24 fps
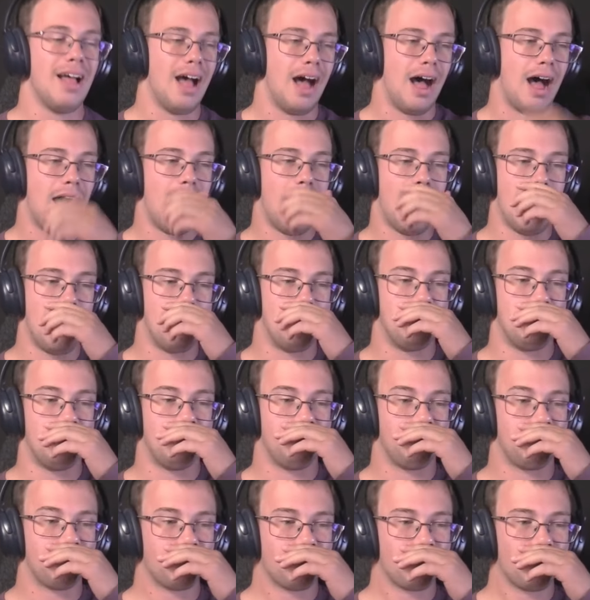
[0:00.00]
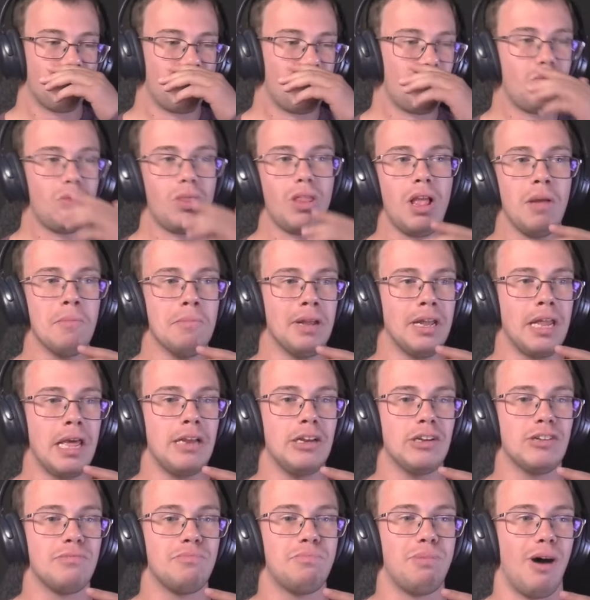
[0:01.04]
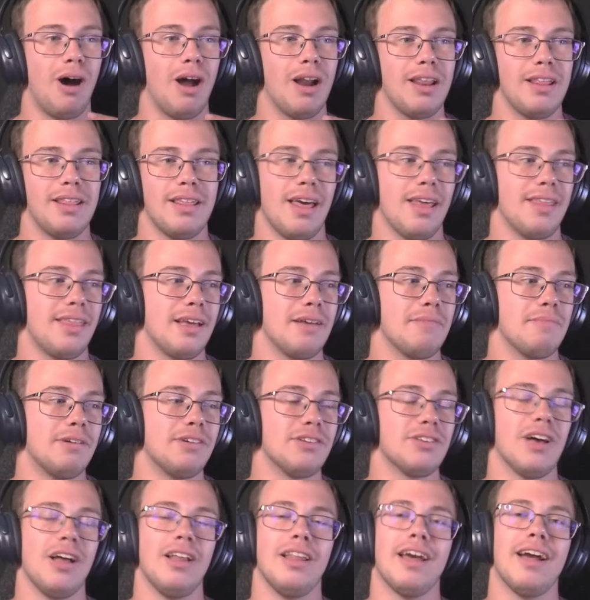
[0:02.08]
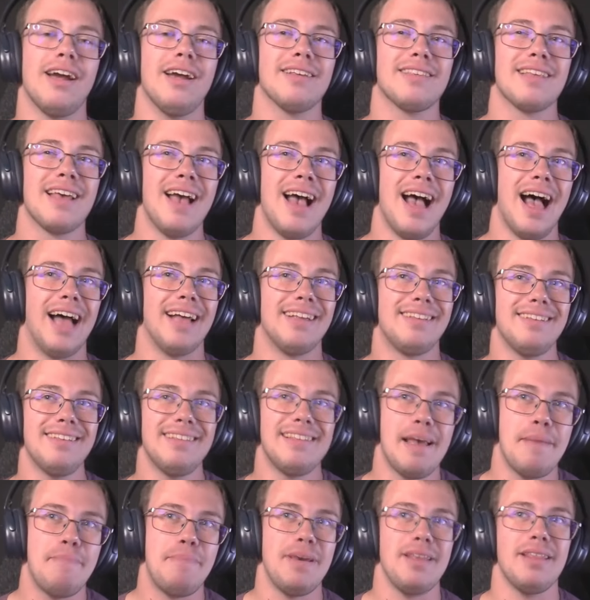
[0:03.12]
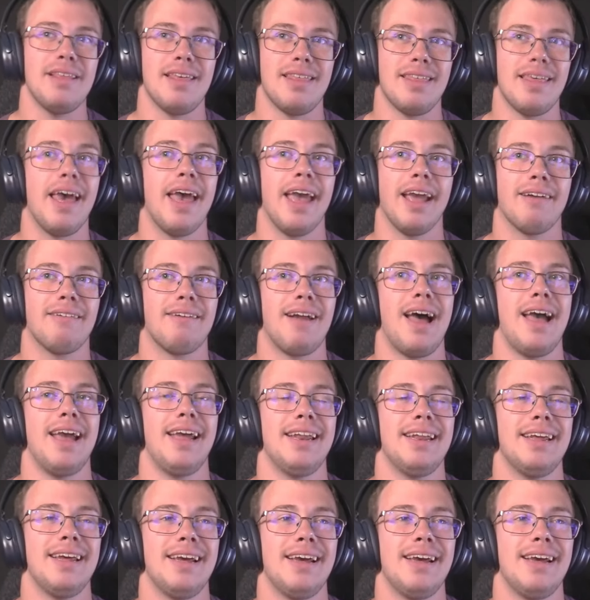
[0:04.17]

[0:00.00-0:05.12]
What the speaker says: But they just bodied that thing. But it's hilarious. As soon as they beat the thing, right?